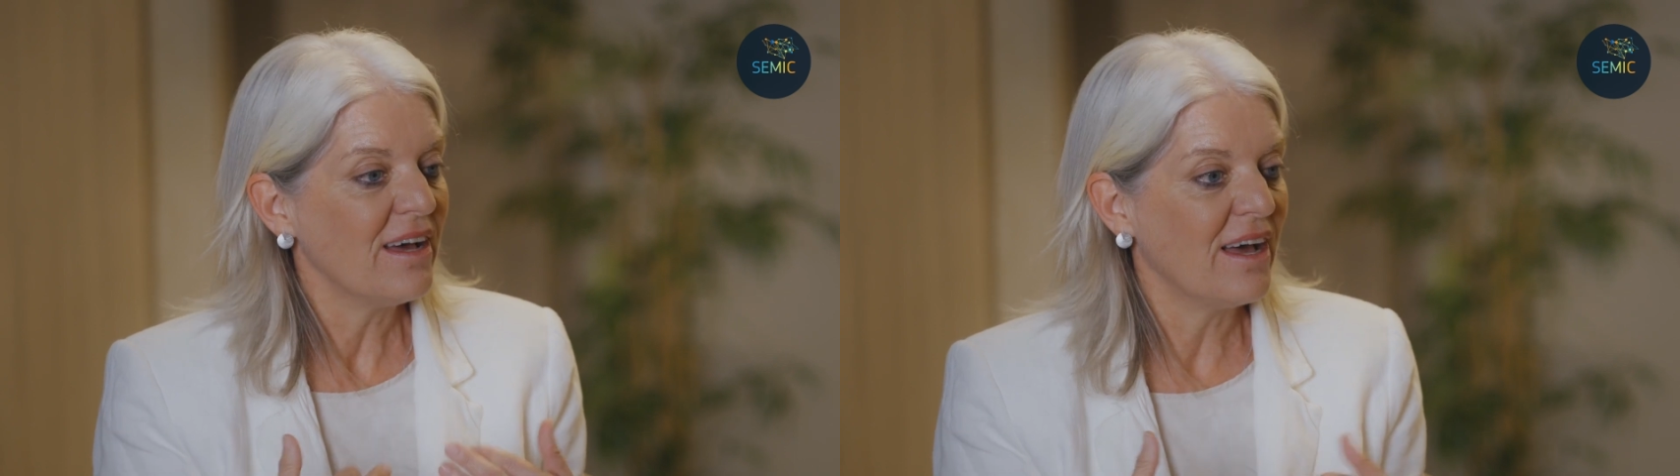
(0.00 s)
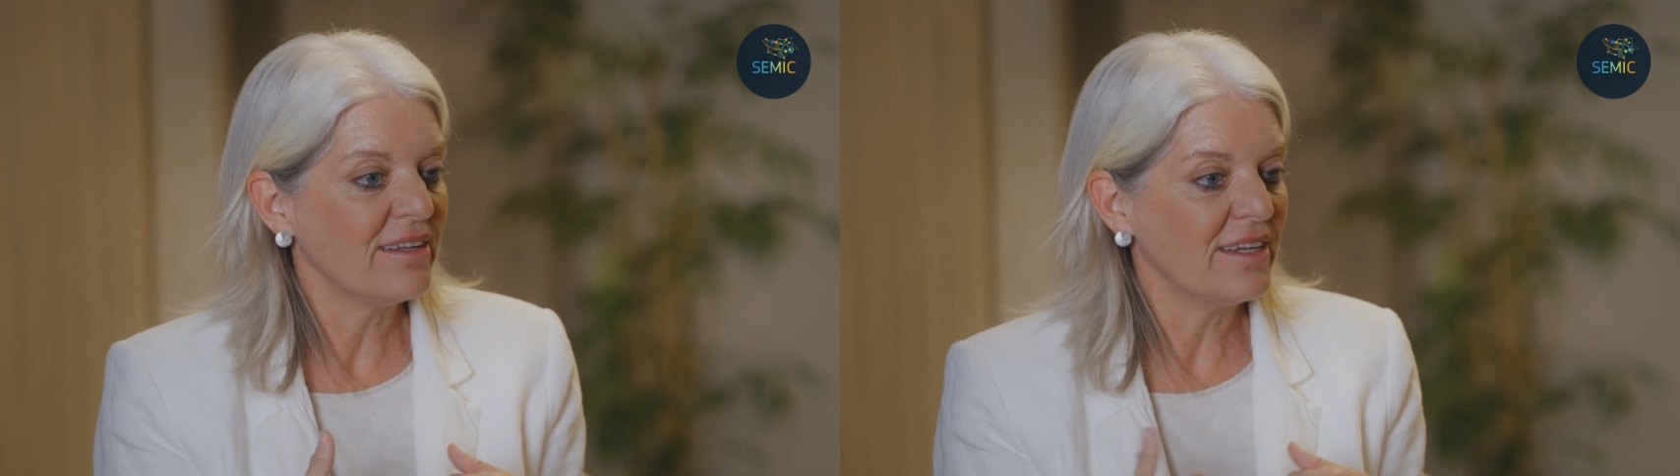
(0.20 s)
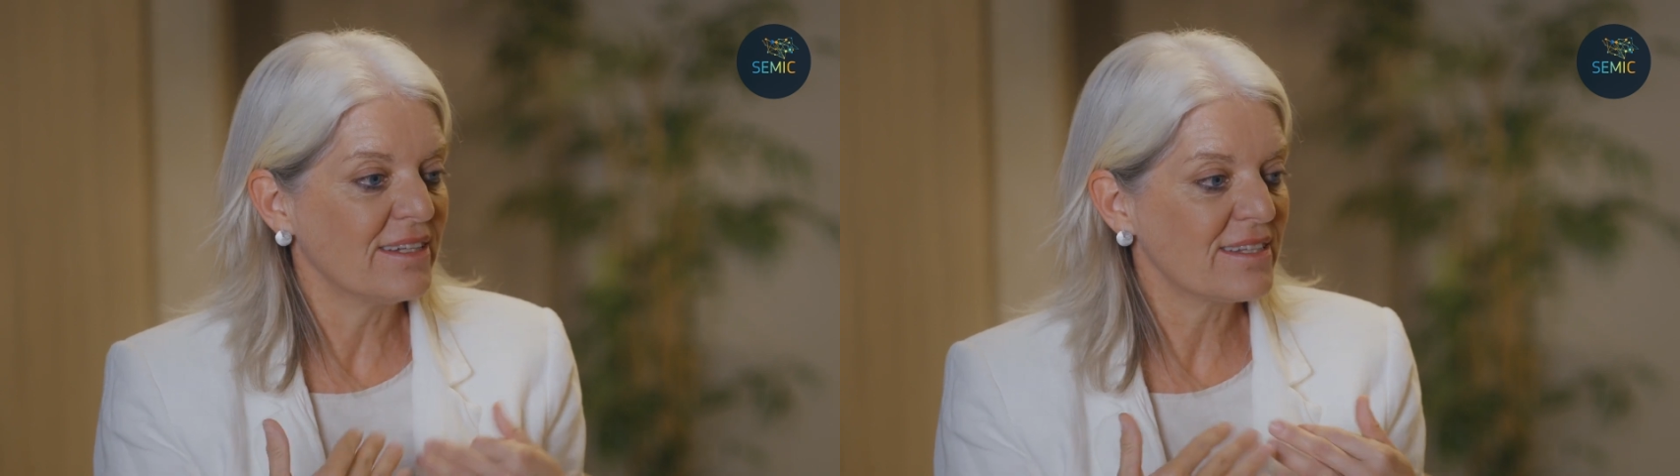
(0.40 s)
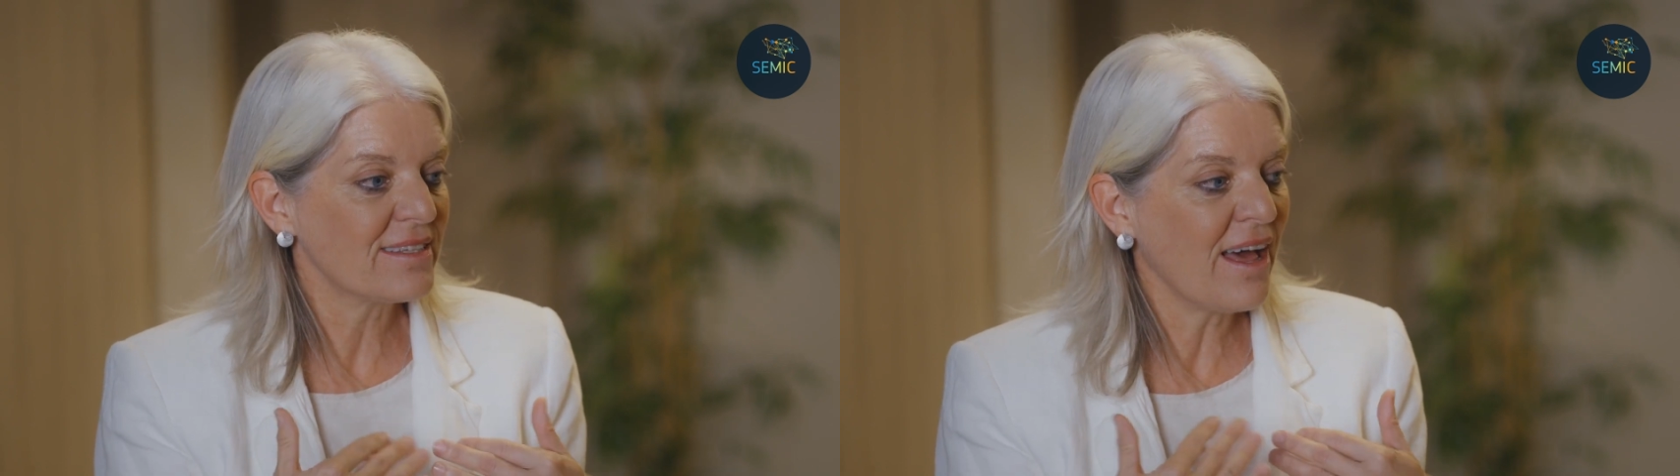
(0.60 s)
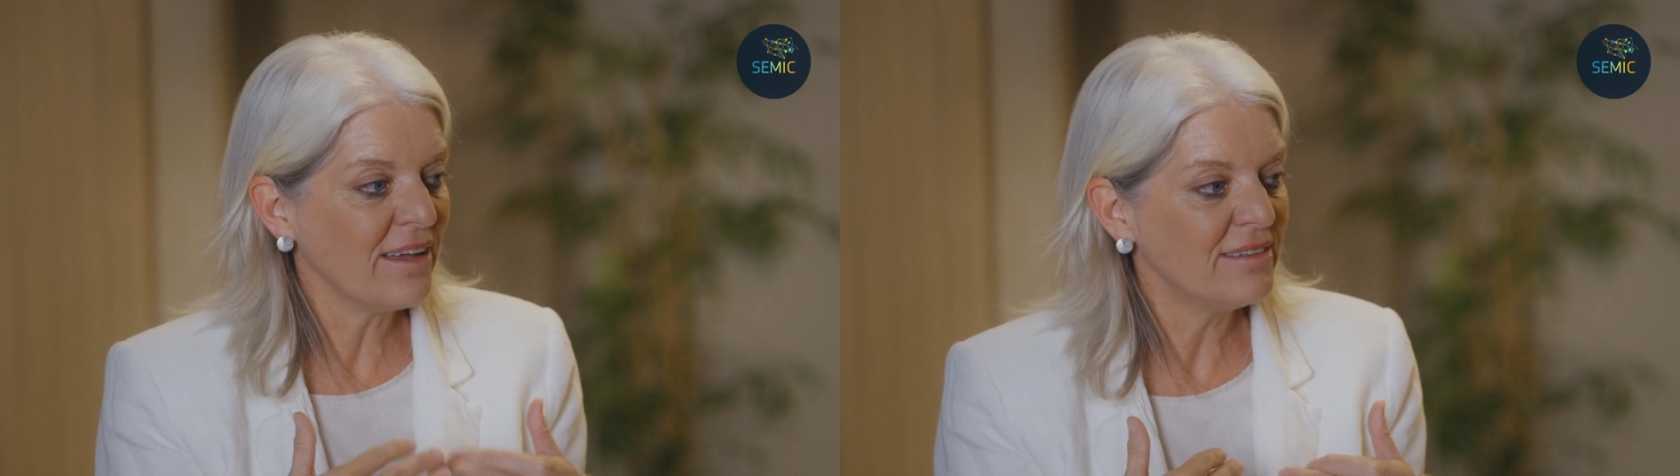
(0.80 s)
And
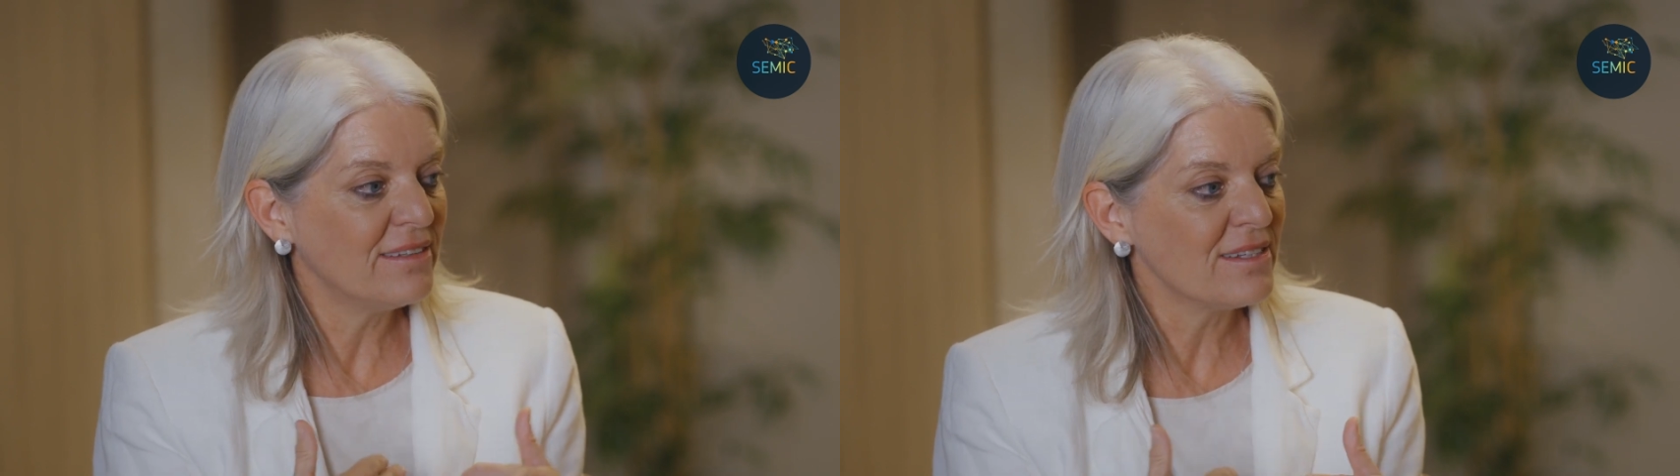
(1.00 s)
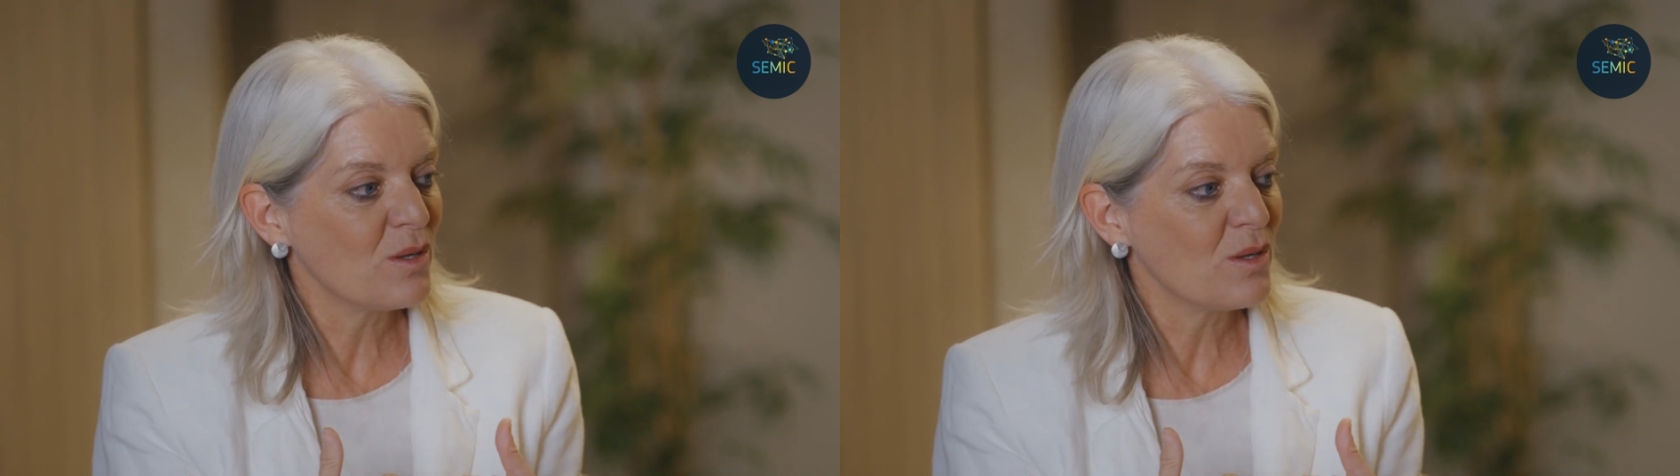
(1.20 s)
inside the